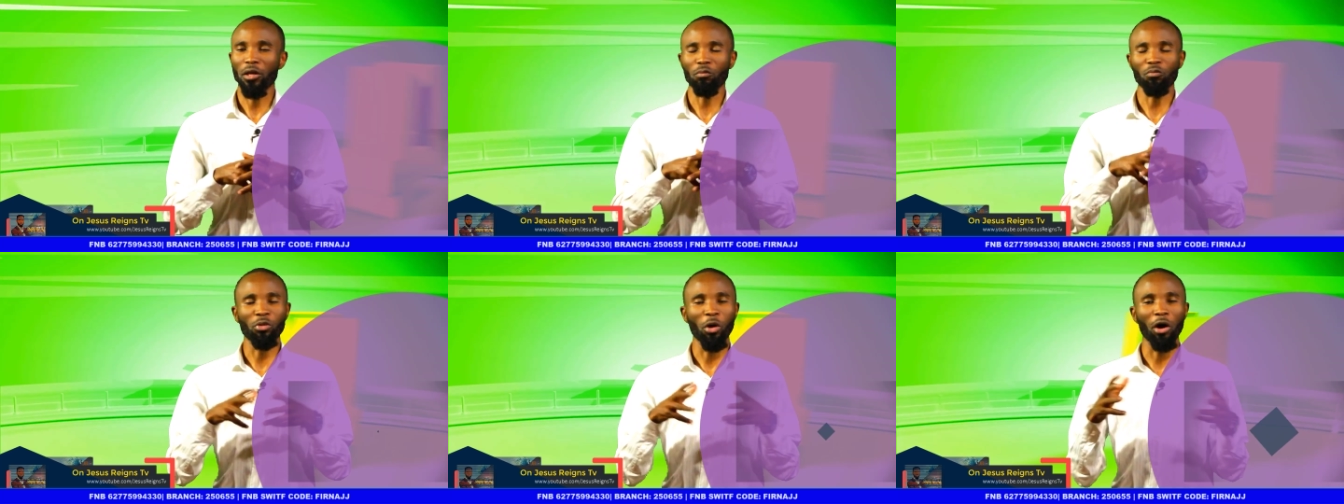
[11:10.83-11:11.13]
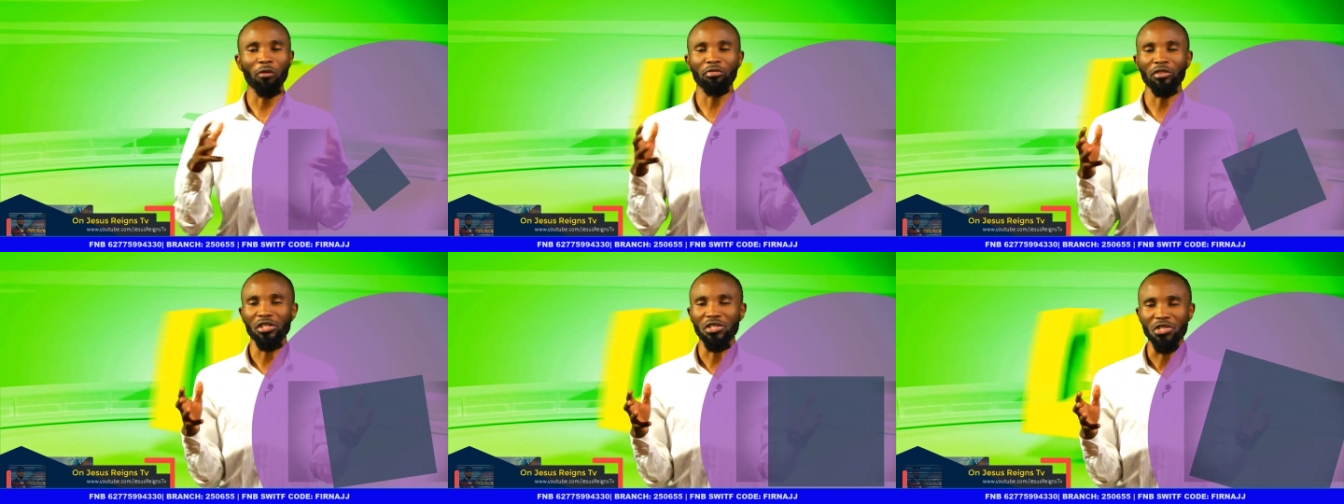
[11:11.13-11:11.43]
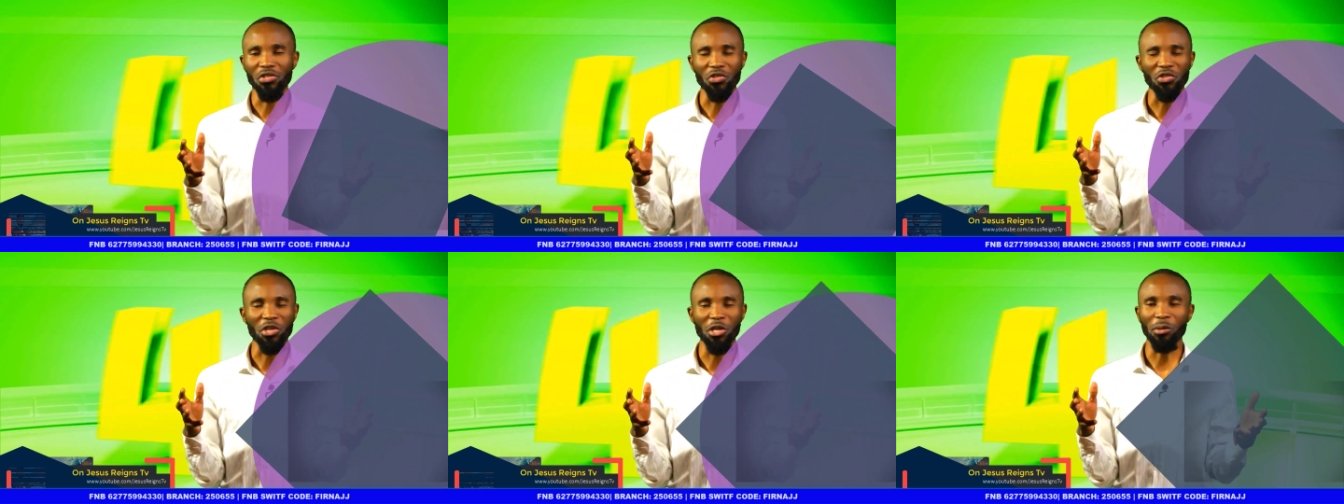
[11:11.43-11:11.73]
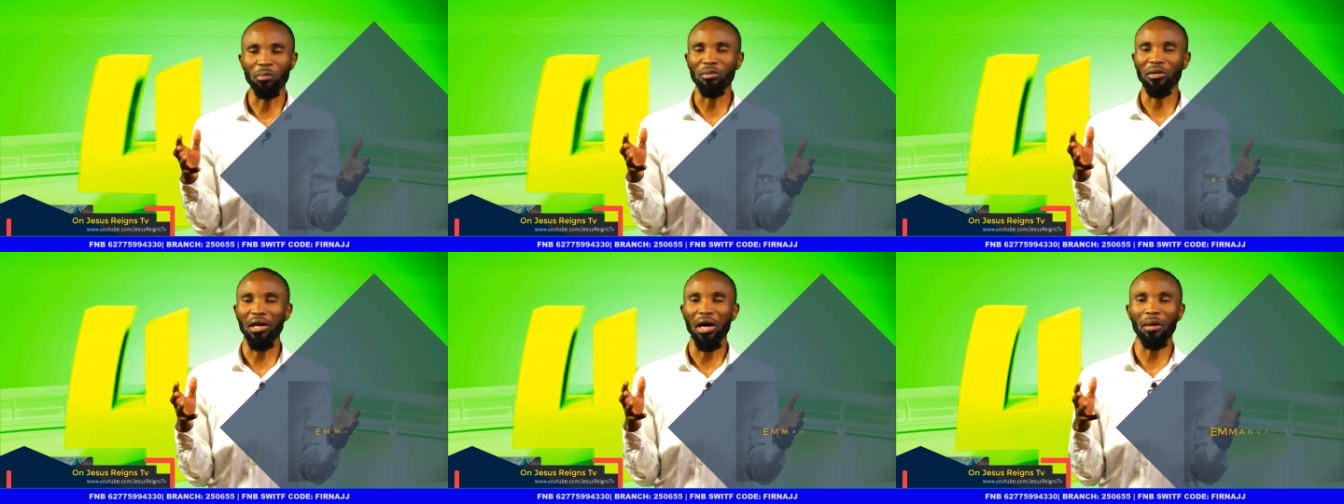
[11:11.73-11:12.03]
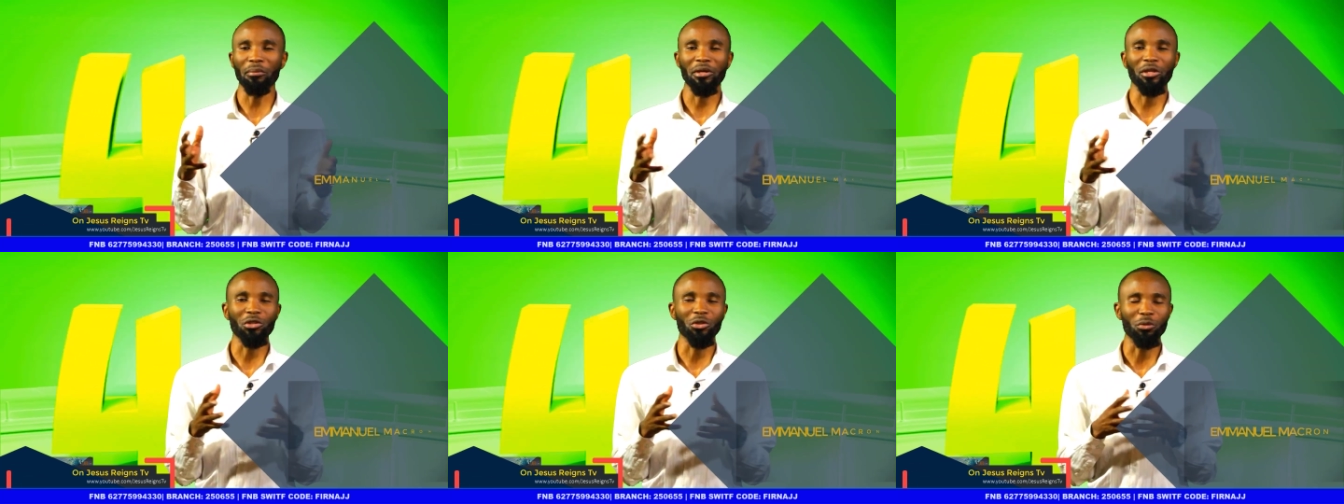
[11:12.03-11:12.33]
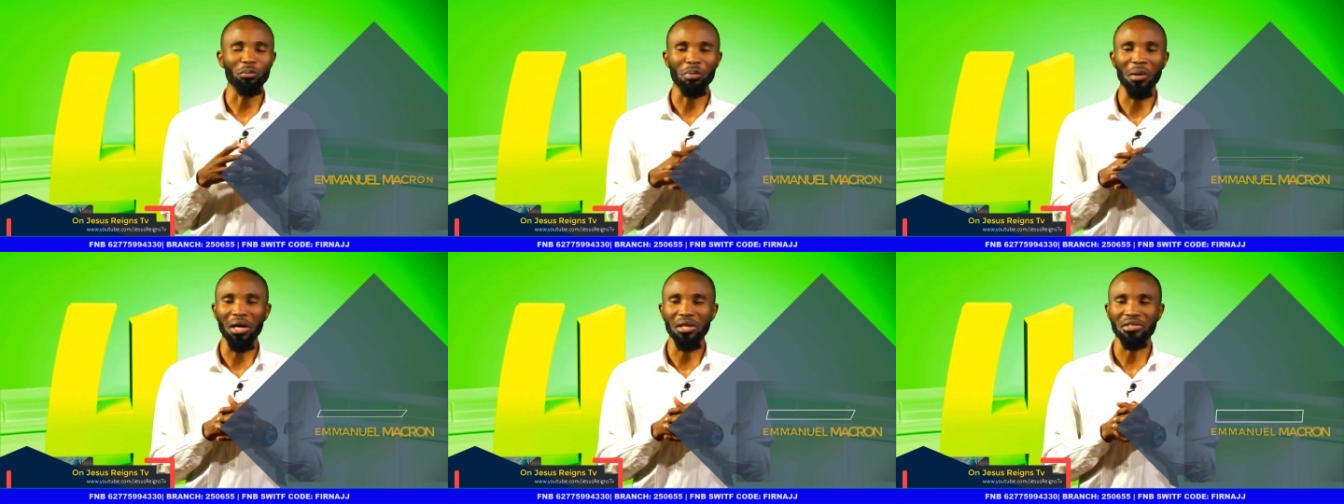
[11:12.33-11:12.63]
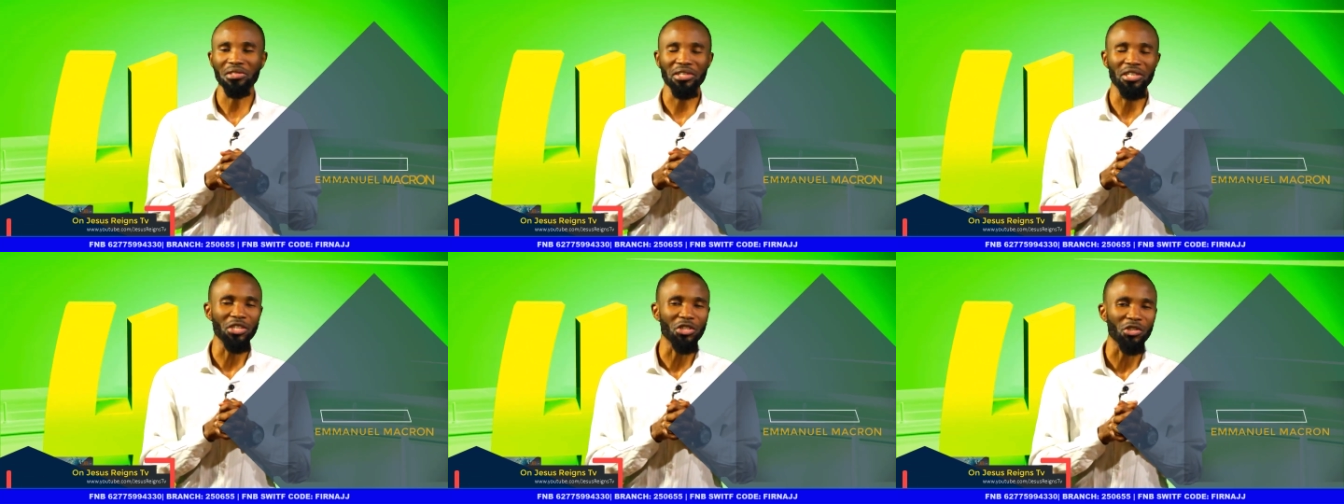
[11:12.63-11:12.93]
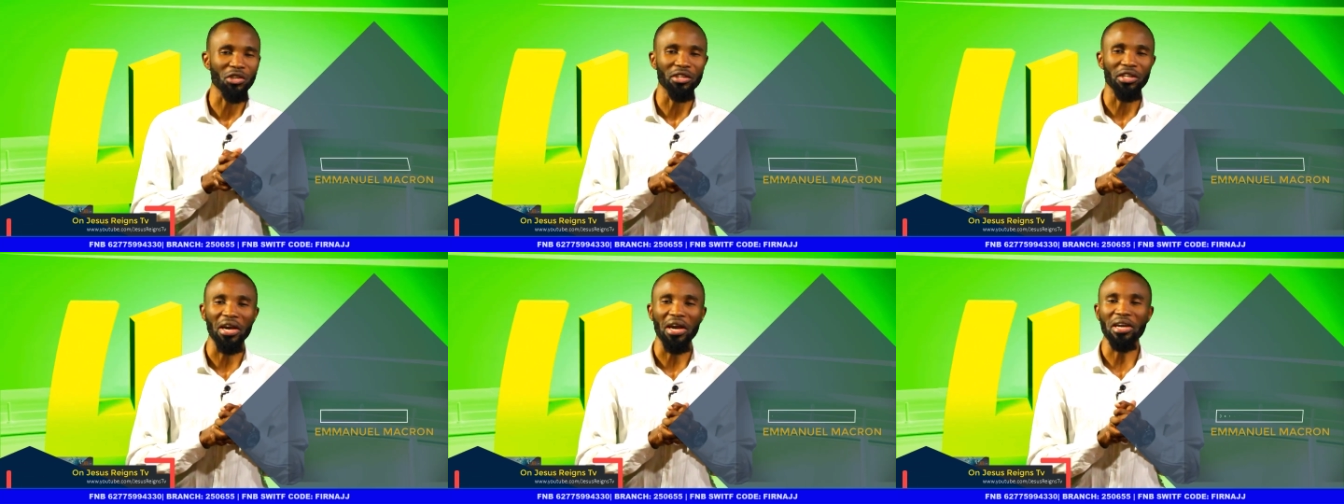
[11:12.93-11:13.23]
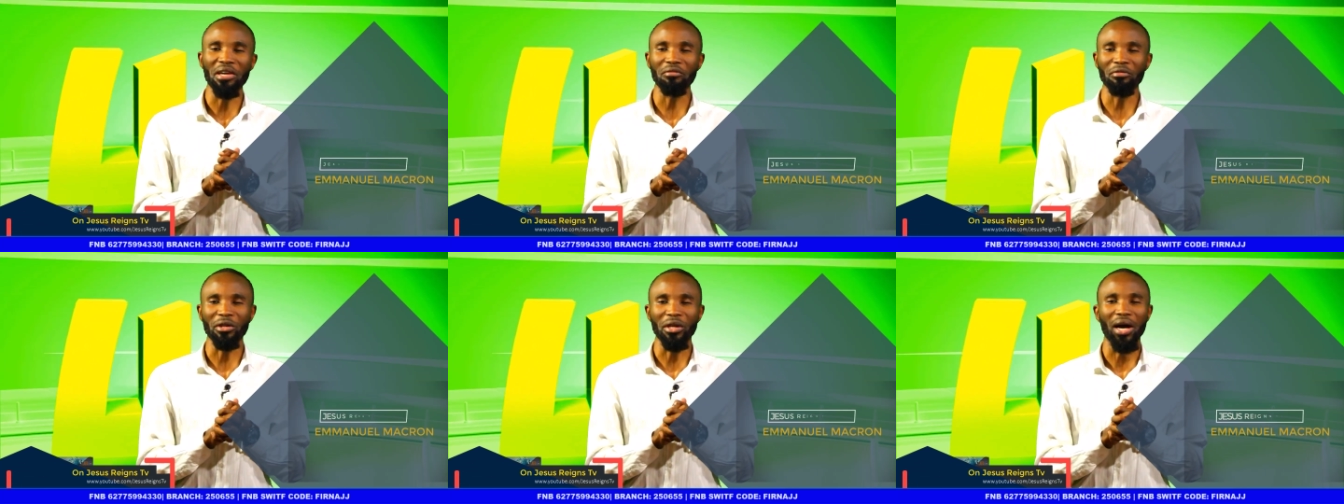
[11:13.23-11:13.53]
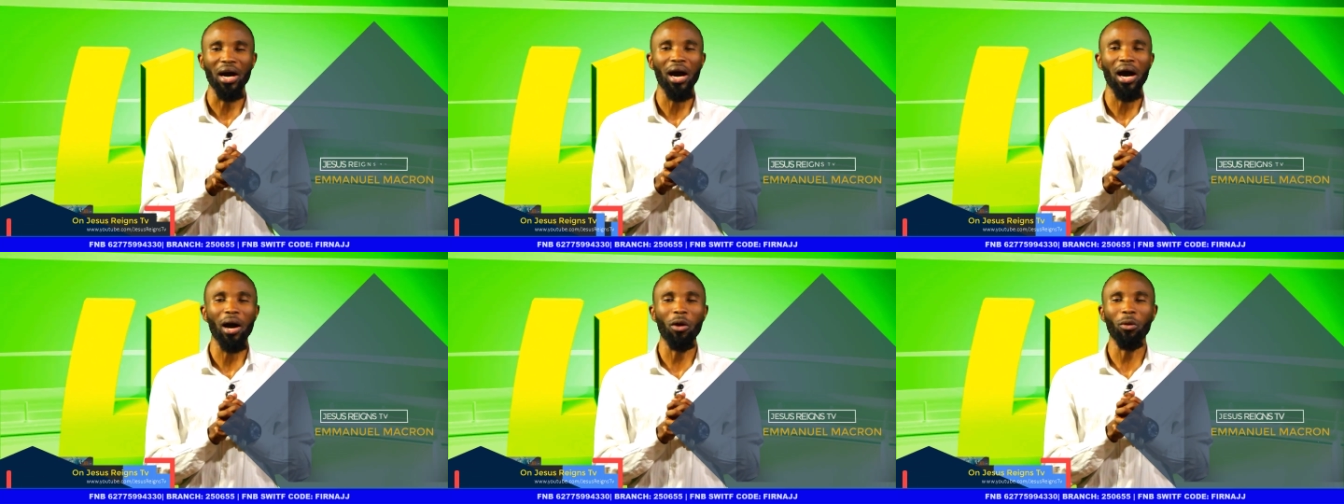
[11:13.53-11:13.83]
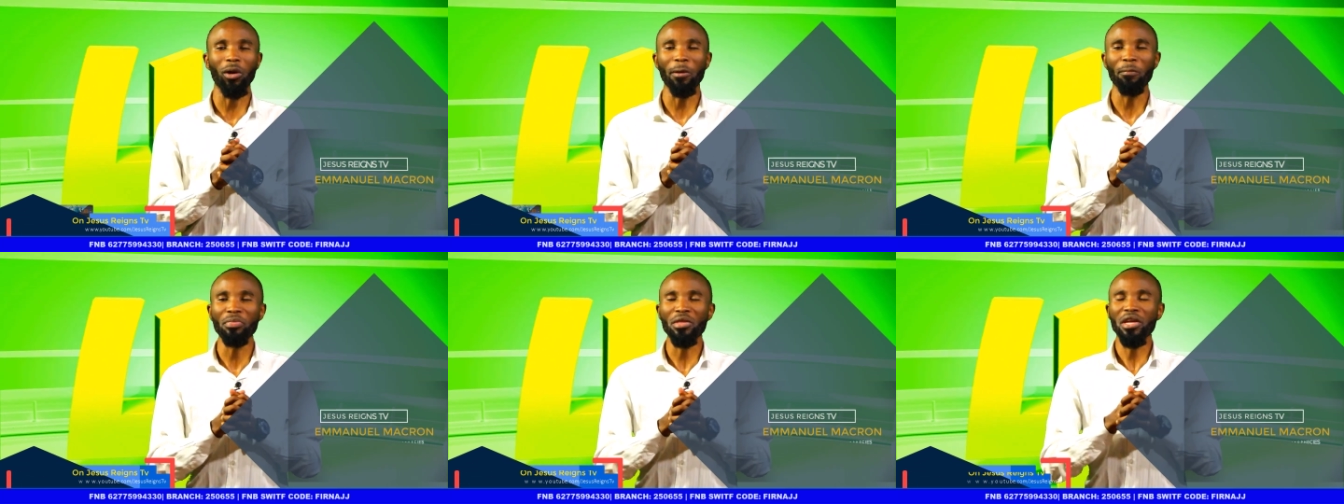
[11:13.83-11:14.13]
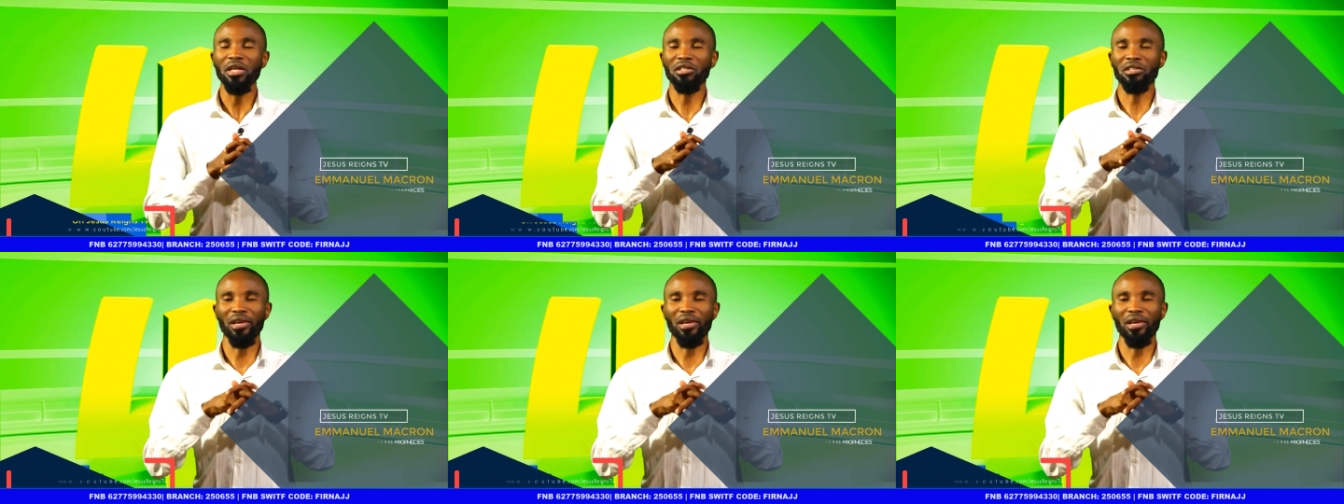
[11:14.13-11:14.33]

The prophecies keep coming to pass each and every hour.